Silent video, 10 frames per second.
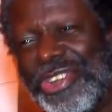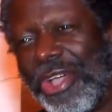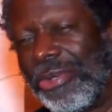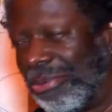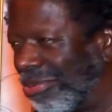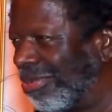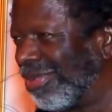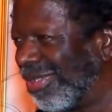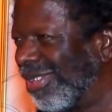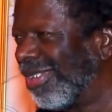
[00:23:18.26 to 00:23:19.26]
have known,
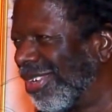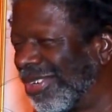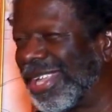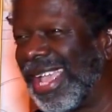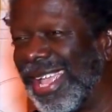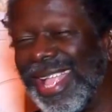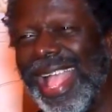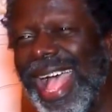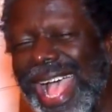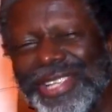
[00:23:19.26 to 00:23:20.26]
okay?
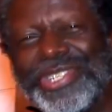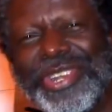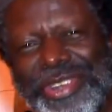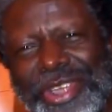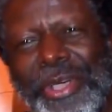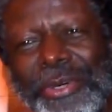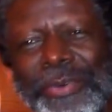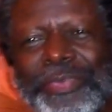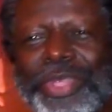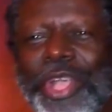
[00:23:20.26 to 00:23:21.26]
I should have known.
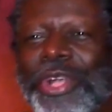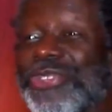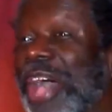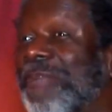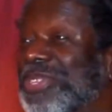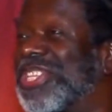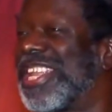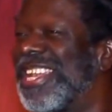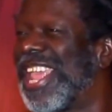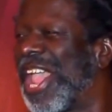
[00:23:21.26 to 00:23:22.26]
So I'm
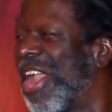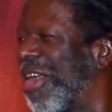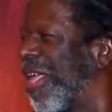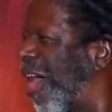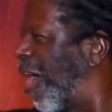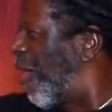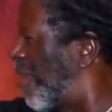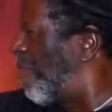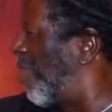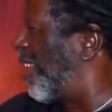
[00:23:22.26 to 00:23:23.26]
sitting there, all
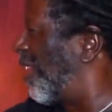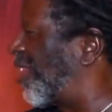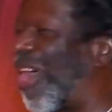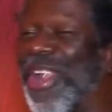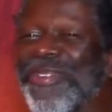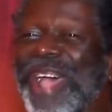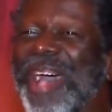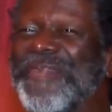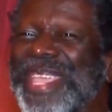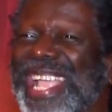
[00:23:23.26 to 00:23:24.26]
my buddies all
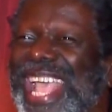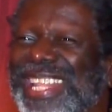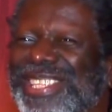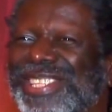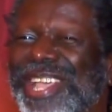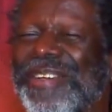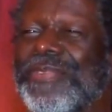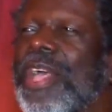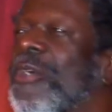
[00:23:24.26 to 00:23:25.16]
around me, I got the stuff.